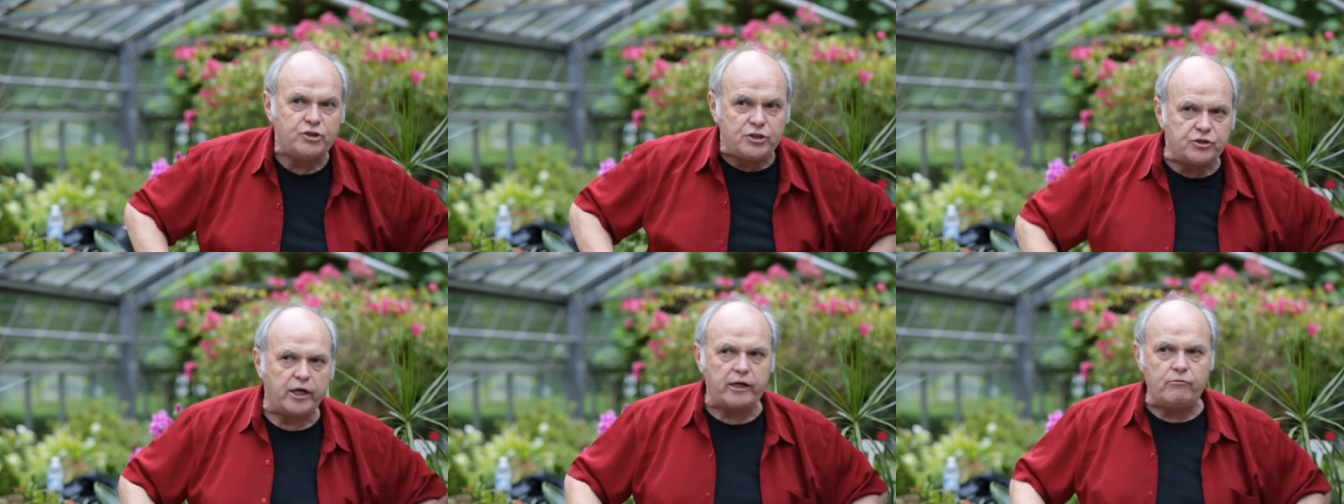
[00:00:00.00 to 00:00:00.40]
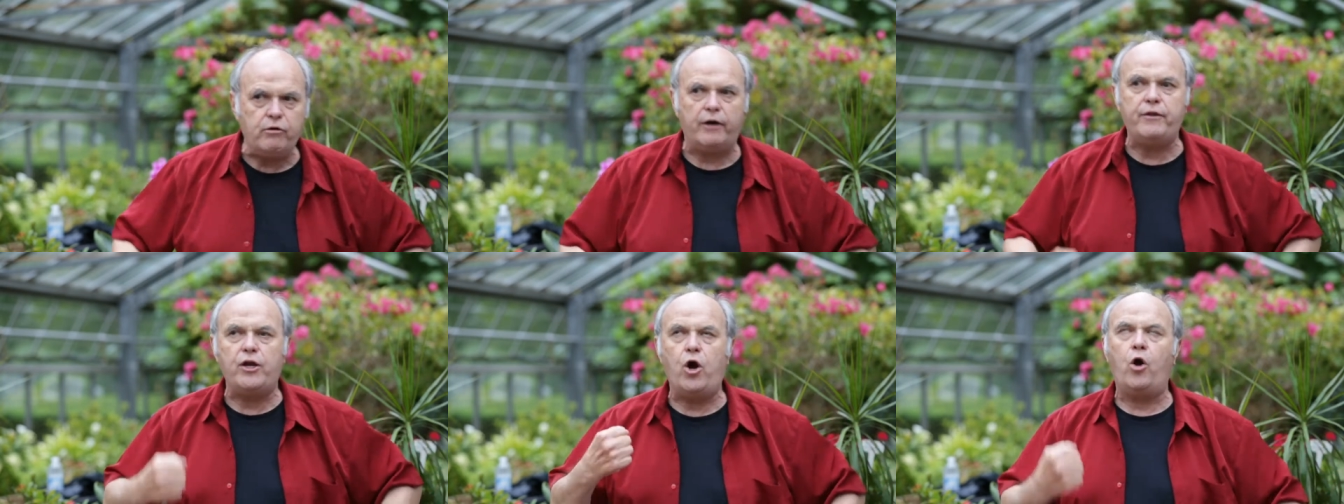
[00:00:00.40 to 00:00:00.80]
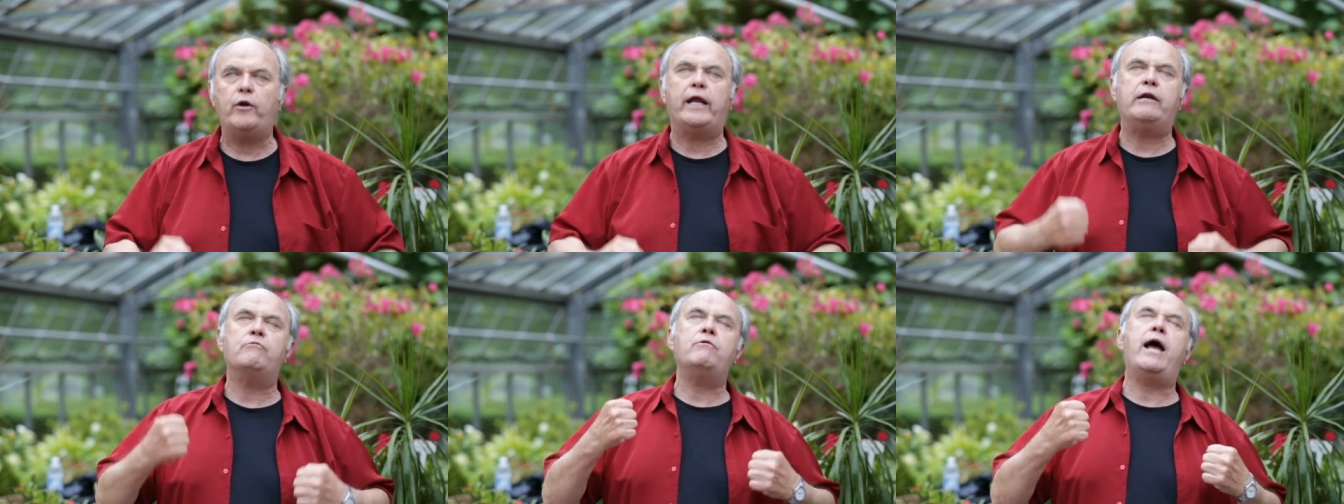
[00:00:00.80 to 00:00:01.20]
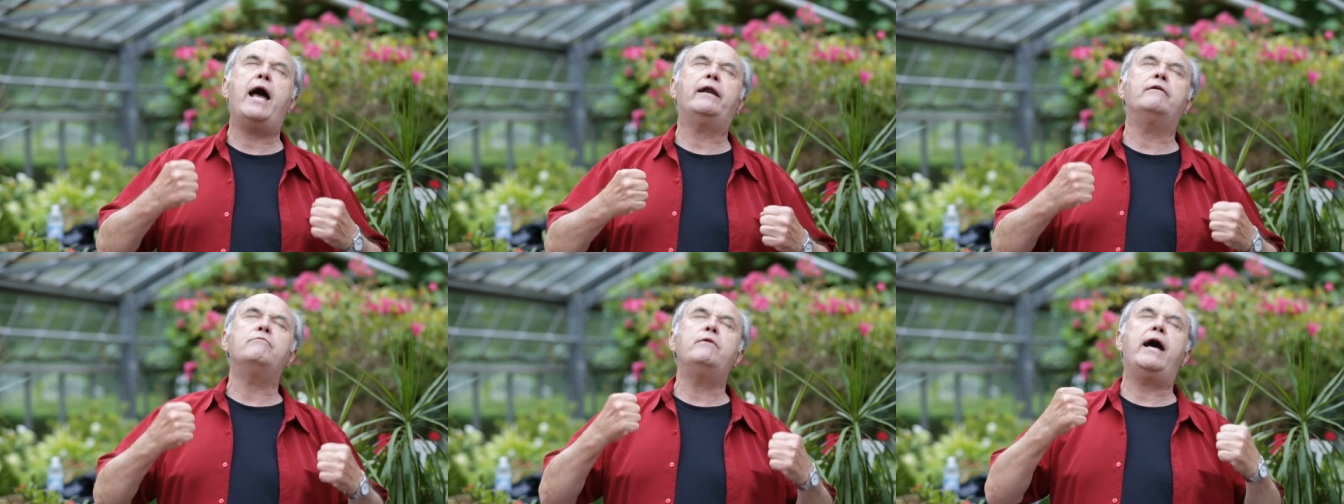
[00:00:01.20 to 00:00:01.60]
and she started running. The old lady ran
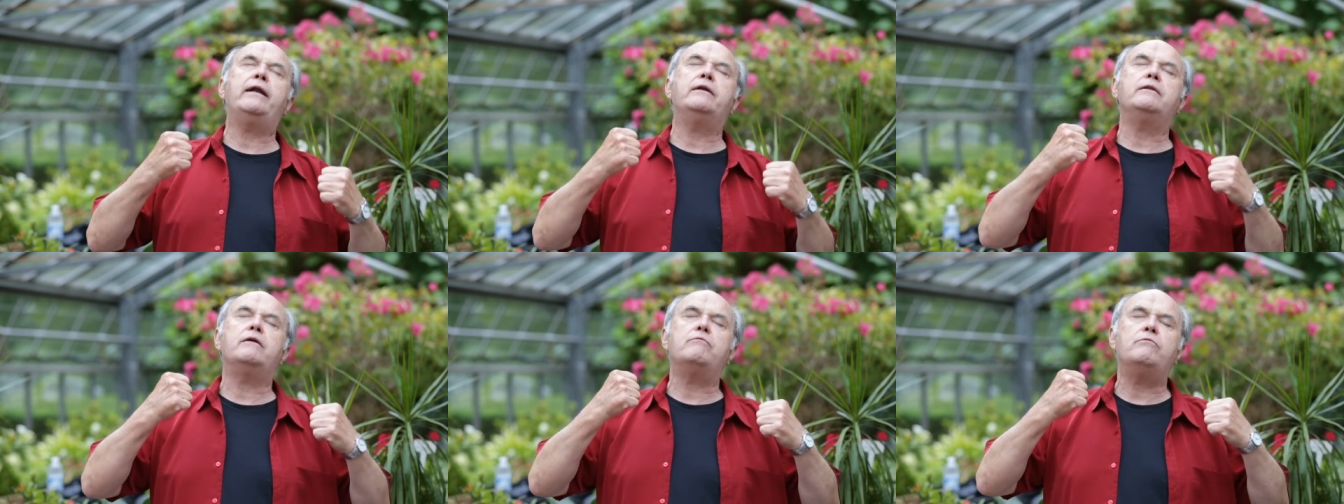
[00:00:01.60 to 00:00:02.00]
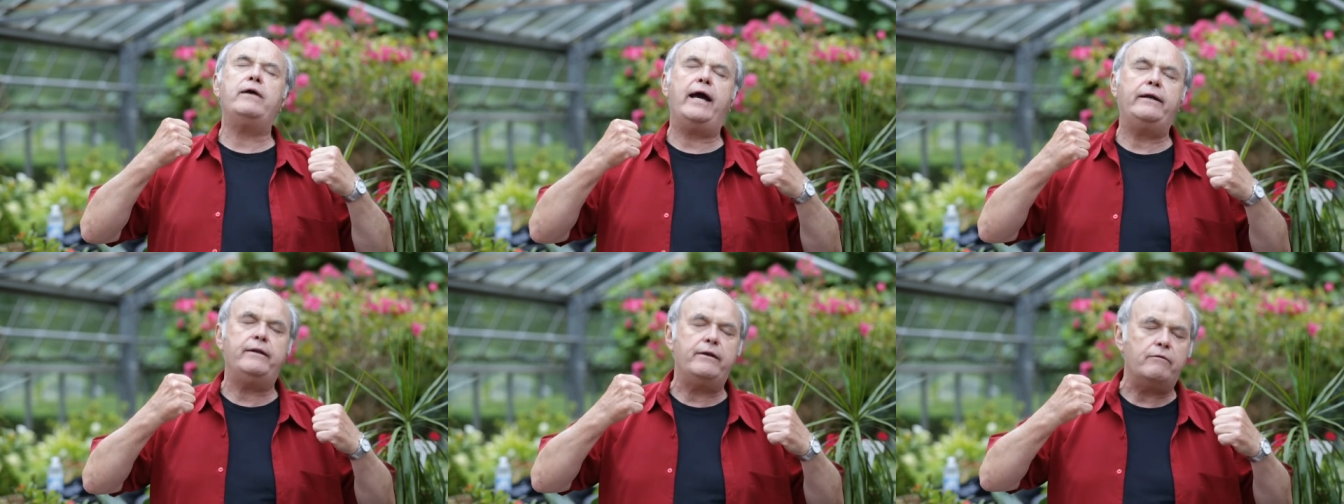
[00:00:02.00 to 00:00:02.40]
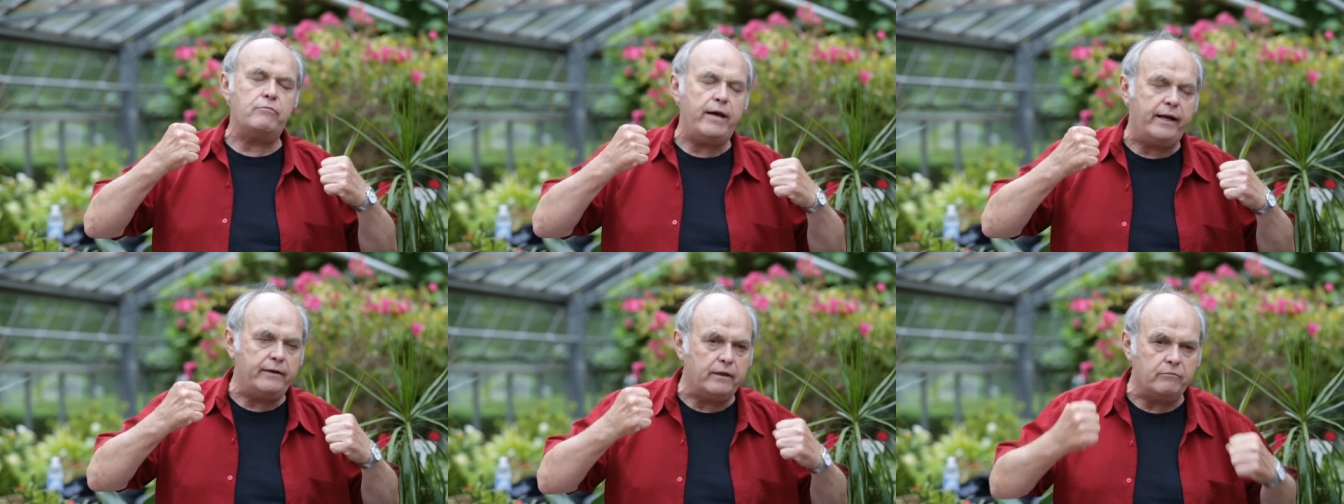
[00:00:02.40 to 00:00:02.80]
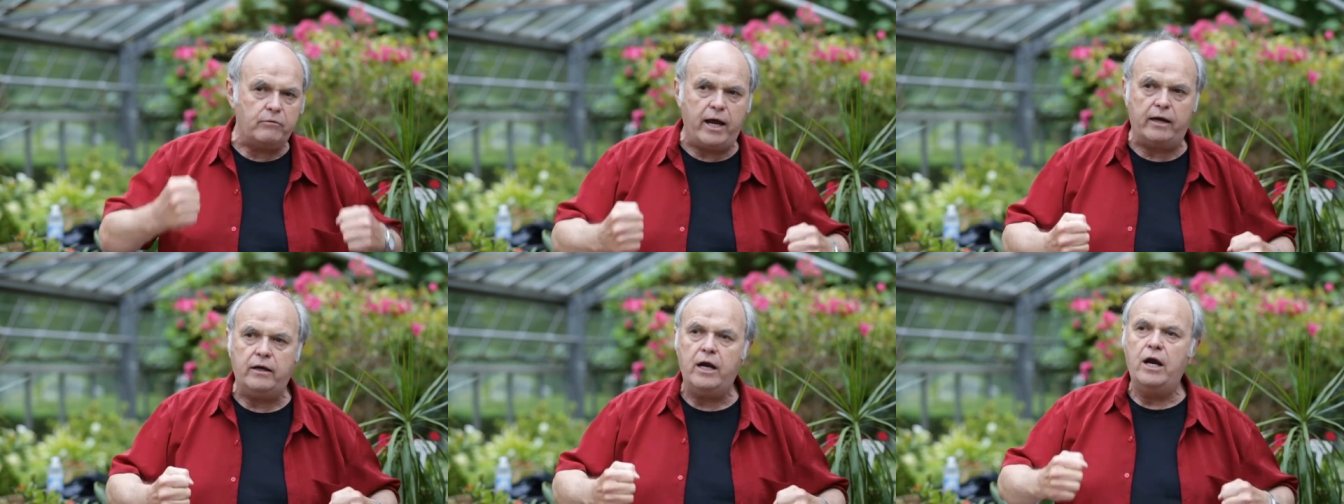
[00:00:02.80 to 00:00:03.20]
and ran, and they ran and they ran and they
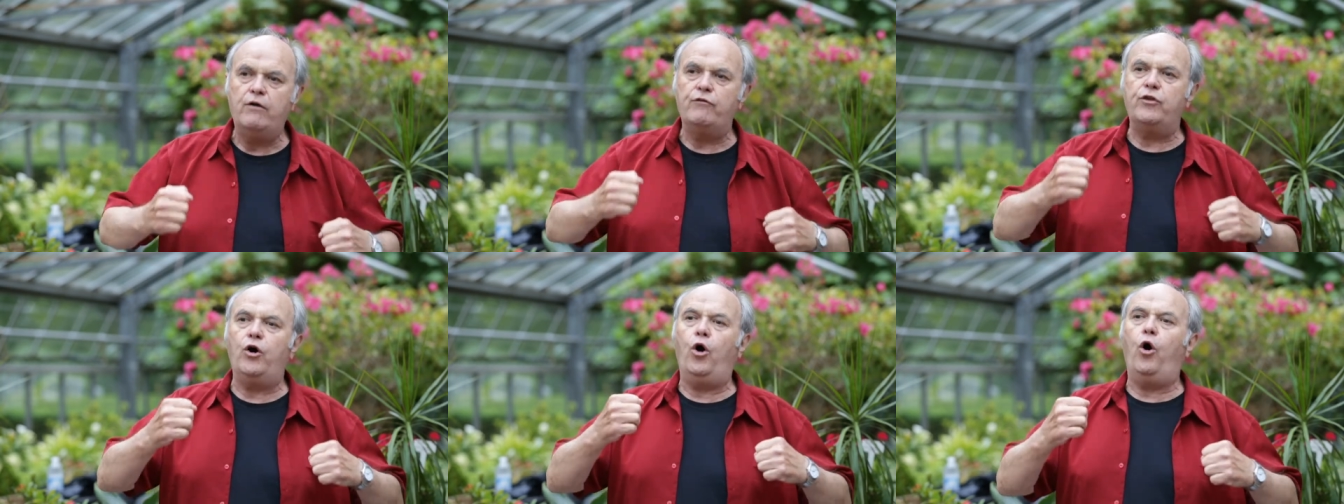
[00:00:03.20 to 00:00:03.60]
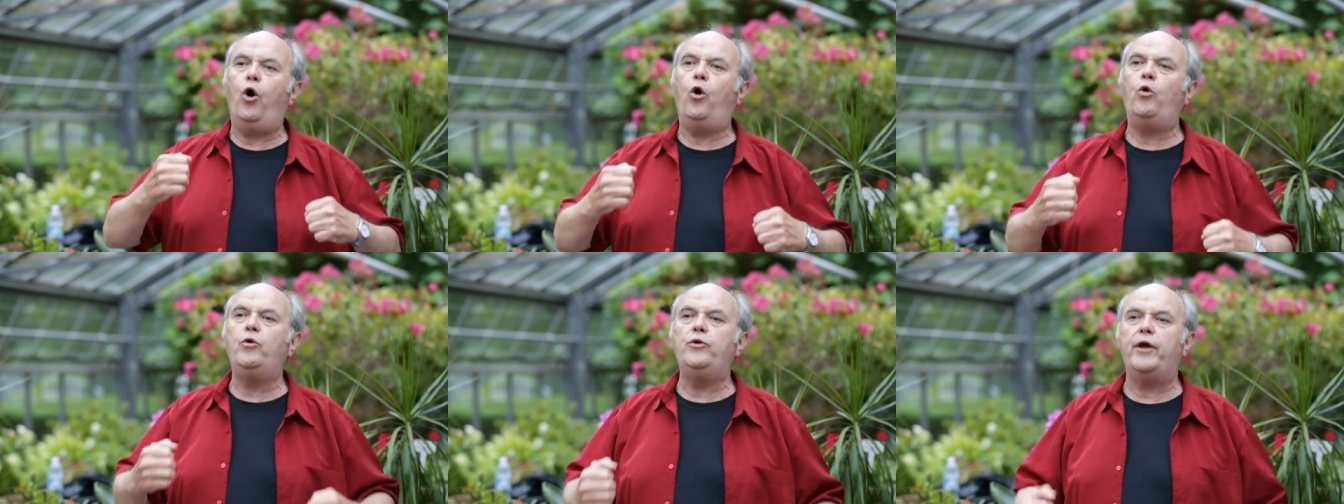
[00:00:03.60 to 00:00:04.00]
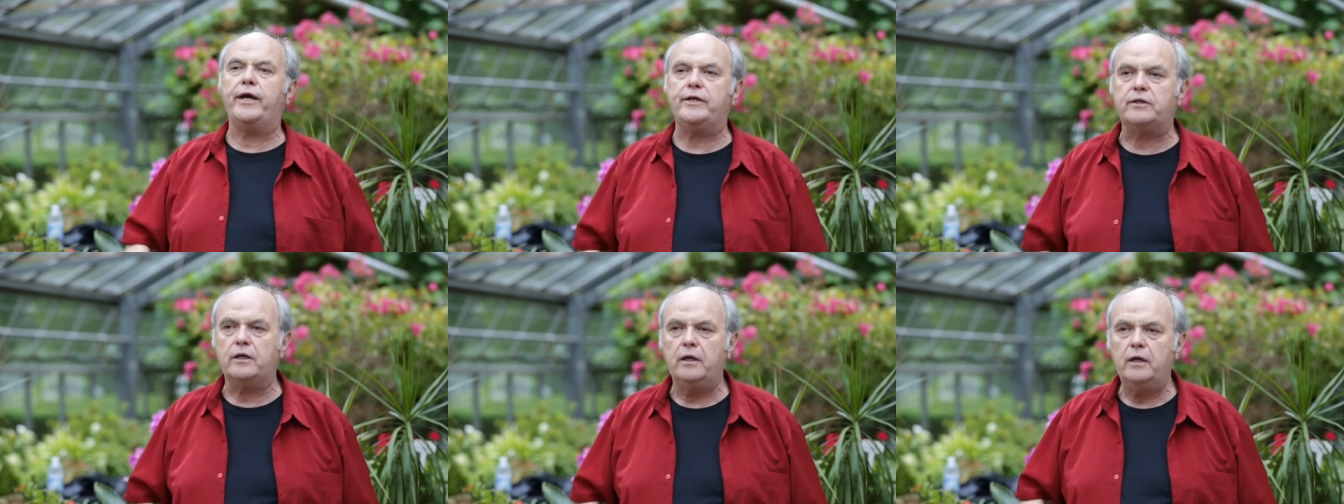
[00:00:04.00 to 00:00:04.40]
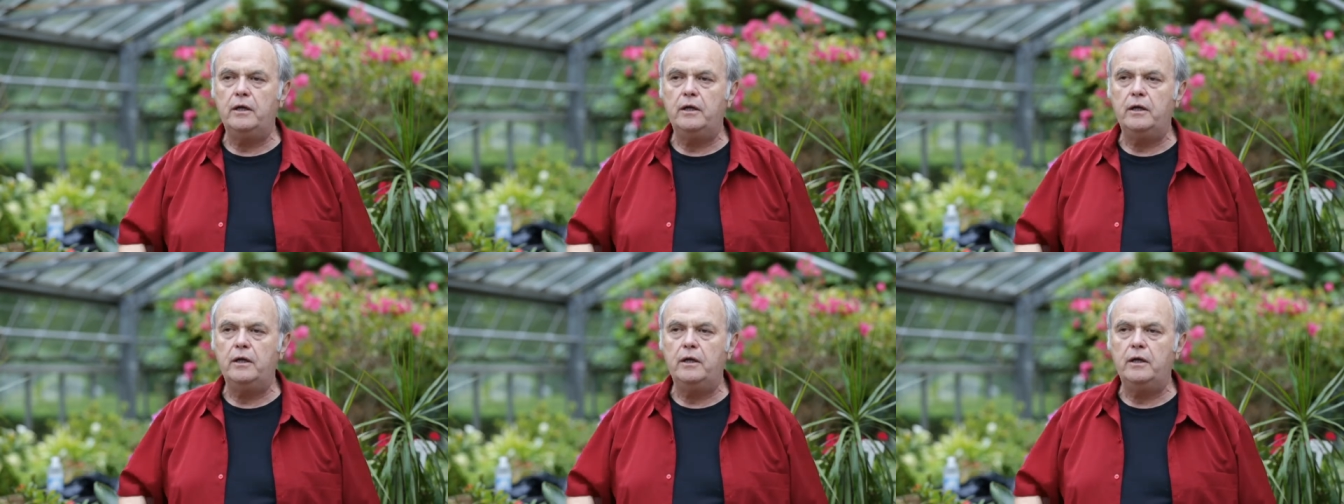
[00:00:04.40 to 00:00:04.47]
ran the whole night.